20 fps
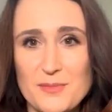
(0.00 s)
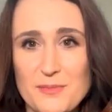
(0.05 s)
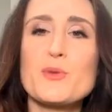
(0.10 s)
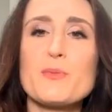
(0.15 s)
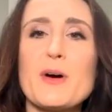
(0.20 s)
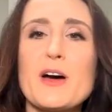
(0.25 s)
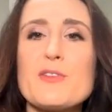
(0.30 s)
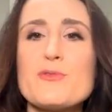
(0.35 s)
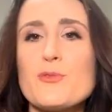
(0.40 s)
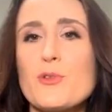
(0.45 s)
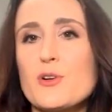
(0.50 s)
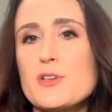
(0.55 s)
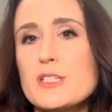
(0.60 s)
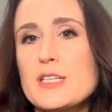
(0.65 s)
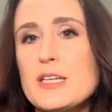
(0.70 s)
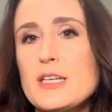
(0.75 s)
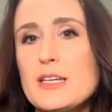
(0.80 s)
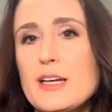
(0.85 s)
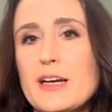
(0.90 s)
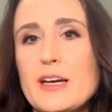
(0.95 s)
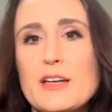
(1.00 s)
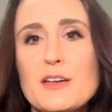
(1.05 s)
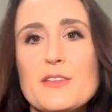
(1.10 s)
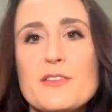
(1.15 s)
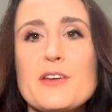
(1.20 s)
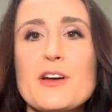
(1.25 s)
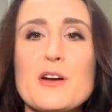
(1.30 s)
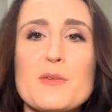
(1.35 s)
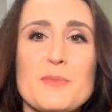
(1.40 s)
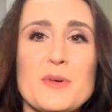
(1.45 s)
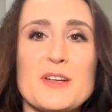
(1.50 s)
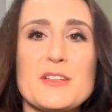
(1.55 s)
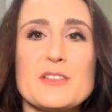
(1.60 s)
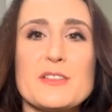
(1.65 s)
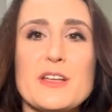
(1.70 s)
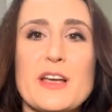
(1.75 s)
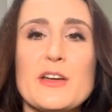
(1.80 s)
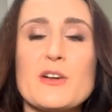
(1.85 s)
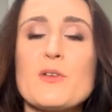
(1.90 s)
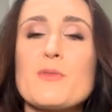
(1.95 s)
By 14, I had a
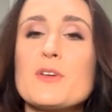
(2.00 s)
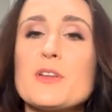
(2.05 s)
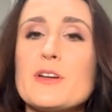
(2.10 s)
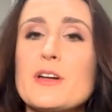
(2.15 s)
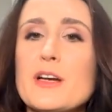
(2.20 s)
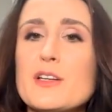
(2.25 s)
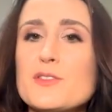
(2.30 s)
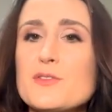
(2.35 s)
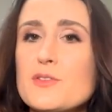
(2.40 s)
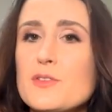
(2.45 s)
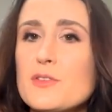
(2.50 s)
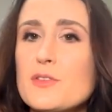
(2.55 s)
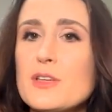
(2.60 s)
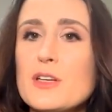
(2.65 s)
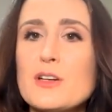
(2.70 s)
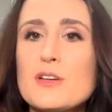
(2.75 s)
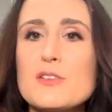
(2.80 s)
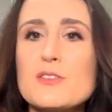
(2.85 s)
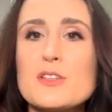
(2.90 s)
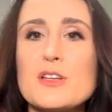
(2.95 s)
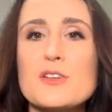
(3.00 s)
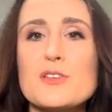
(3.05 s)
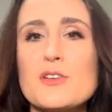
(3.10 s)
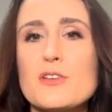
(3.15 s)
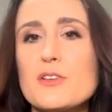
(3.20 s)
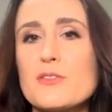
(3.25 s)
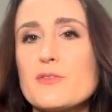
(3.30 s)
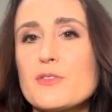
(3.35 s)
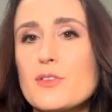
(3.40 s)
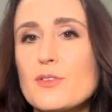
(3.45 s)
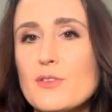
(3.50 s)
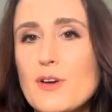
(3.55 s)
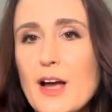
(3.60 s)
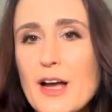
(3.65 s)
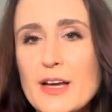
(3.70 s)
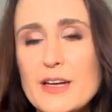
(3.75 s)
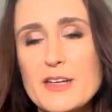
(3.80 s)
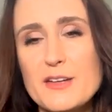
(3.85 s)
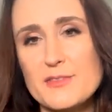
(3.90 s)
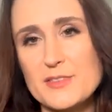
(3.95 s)
therapist, and over the next few years, endured a
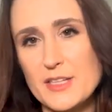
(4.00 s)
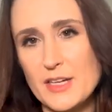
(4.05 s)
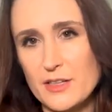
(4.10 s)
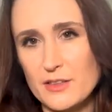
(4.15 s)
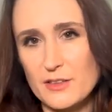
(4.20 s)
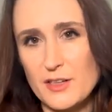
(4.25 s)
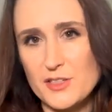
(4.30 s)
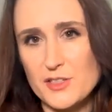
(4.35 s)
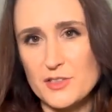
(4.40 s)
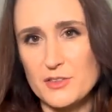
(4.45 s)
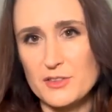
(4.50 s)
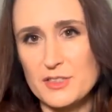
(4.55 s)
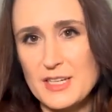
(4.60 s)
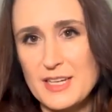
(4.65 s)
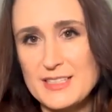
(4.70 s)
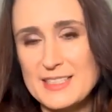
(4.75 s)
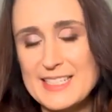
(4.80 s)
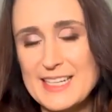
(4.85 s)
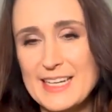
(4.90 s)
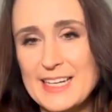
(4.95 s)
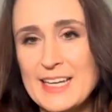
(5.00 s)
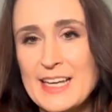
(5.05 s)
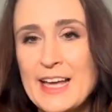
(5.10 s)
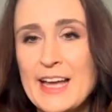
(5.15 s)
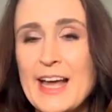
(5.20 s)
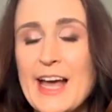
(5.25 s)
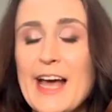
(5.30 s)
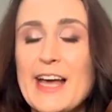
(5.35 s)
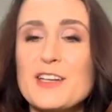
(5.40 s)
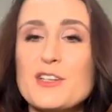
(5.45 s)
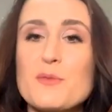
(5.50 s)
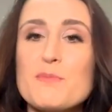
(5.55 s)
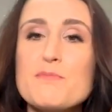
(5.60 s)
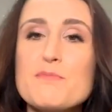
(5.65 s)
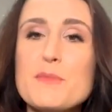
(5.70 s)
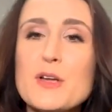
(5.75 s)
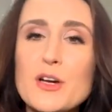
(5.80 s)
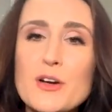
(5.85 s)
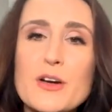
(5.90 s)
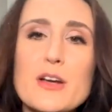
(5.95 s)
variety of psychological testing and a
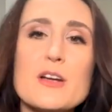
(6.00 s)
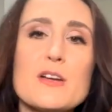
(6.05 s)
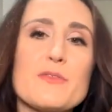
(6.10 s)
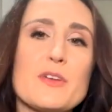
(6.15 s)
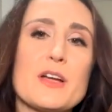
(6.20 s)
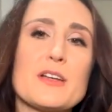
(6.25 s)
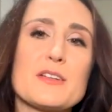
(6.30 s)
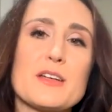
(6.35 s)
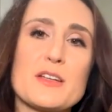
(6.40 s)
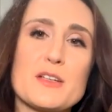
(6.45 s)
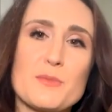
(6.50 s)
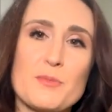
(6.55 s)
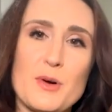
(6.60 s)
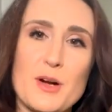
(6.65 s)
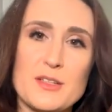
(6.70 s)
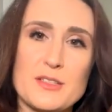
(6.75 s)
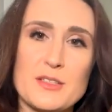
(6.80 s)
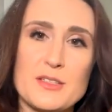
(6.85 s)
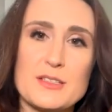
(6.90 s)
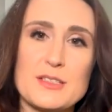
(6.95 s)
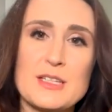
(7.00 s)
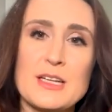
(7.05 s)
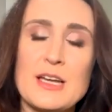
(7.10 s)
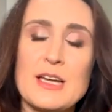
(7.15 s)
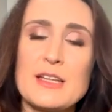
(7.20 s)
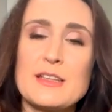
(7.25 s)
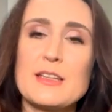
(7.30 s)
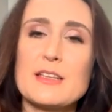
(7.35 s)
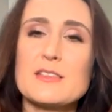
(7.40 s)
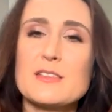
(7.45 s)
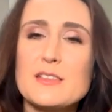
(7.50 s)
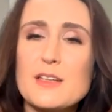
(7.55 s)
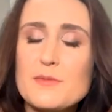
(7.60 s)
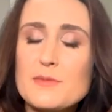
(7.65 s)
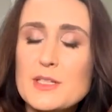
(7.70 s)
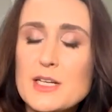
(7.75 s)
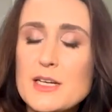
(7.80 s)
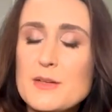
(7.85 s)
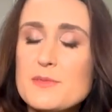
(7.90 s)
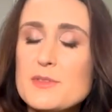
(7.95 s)
myriad of antidepressants that
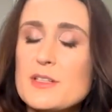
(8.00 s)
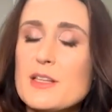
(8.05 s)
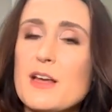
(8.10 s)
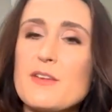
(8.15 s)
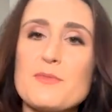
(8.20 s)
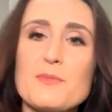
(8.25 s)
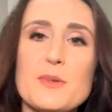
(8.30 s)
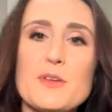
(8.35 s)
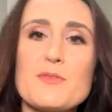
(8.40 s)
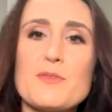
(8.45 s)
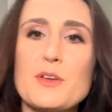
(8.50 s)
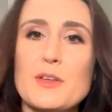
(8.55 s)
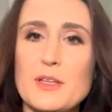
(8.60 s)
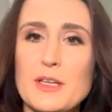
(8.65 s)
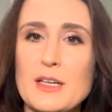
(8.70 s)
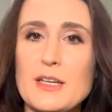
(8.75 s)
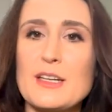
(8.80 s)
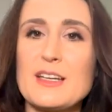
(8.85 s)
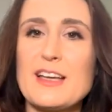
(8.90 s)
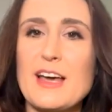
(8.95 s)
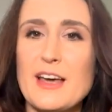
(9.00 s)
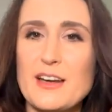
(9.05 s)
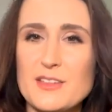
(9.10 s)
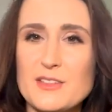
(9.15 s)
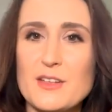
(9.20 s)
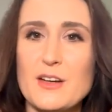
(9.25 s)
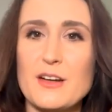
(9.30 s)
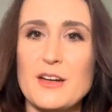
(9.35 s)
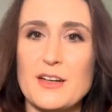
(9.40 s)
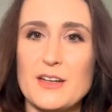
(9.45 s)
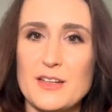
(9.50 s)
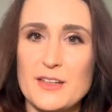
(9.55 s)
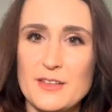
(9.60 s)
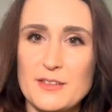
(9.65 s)
sometimes left me feeling catatonic.